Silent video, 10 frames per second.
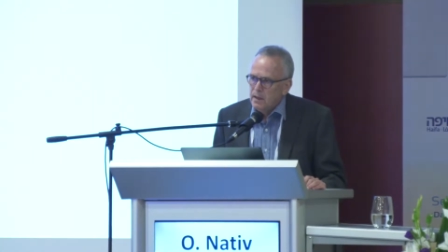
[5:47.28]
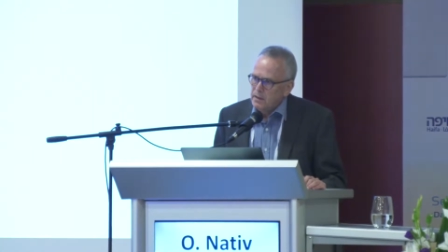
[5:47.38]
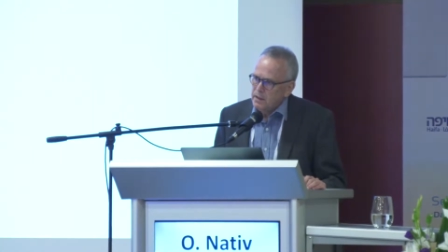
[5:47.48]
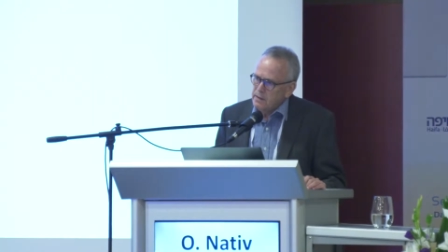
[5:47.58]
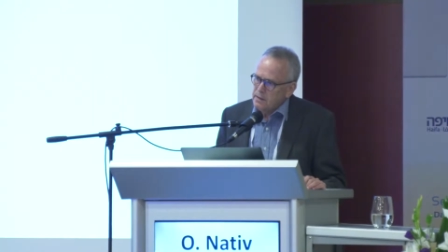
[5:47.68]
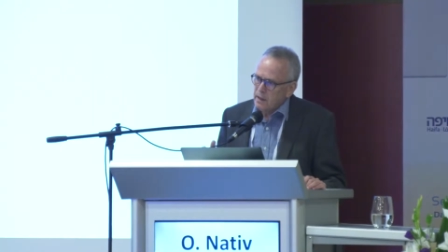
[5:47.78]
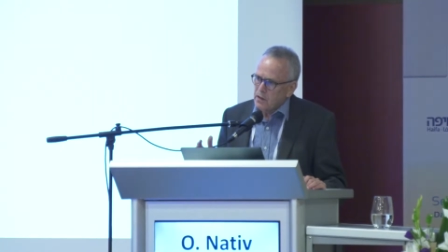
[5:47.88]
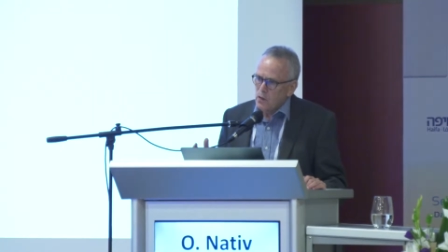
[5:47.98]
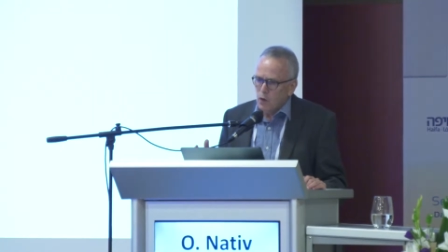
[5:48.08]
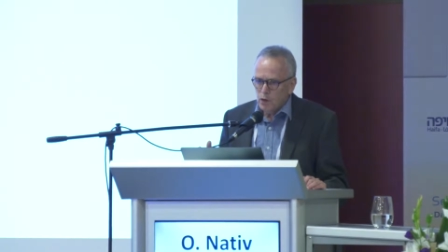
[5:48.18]
this
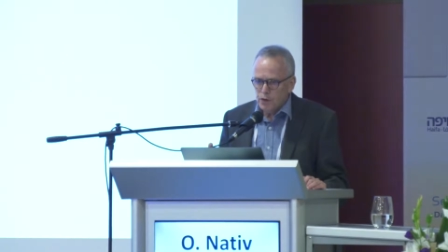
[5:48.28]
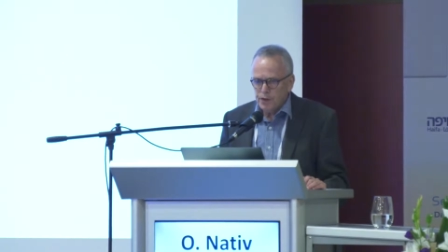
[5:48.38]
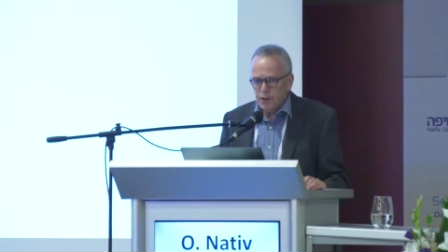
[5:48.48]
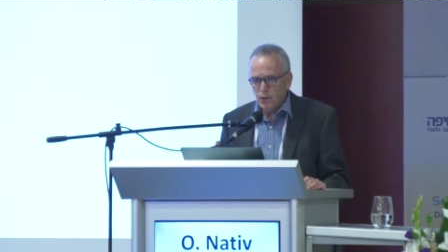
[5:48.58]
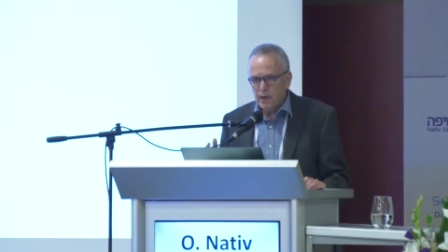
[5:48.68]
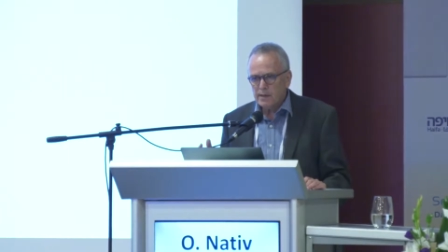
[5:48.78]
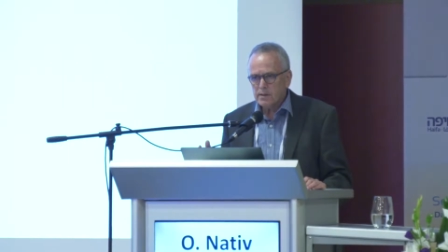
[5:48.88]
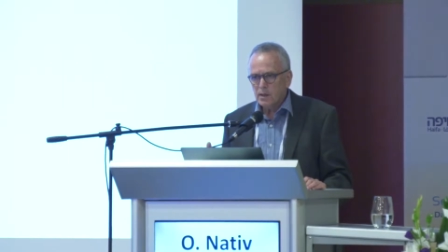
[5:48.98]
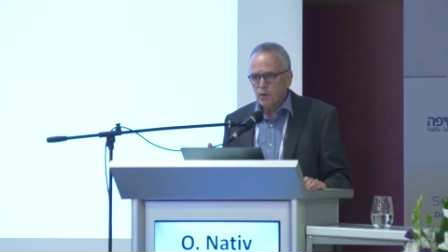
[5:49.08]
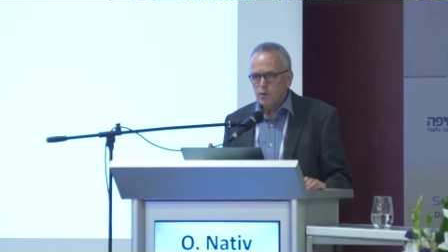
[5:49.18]
technology, we
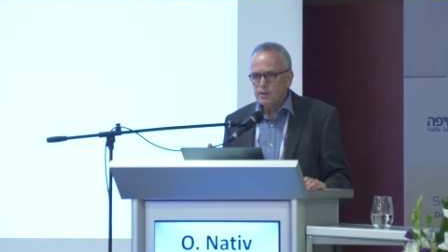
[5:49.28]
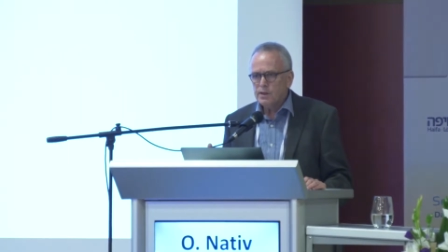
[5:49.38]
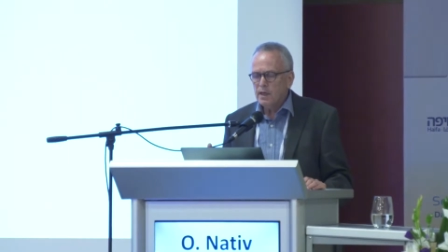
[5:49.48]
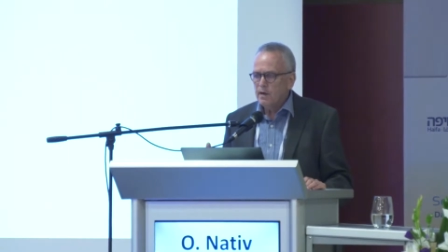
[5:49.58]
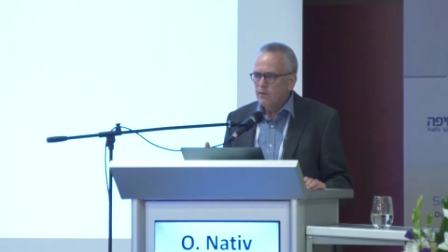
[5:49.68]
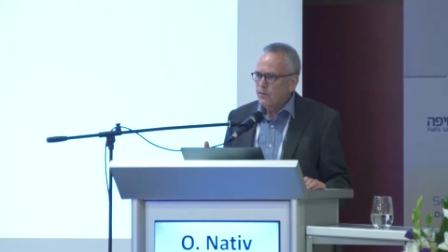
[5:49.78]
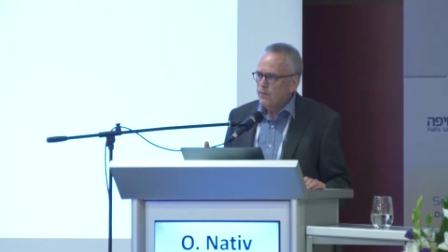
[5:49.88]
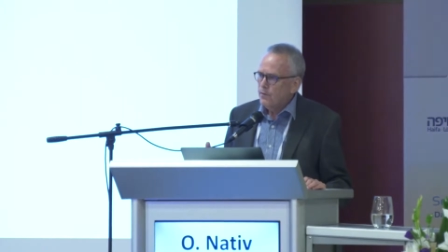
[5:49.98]
ask ourselves,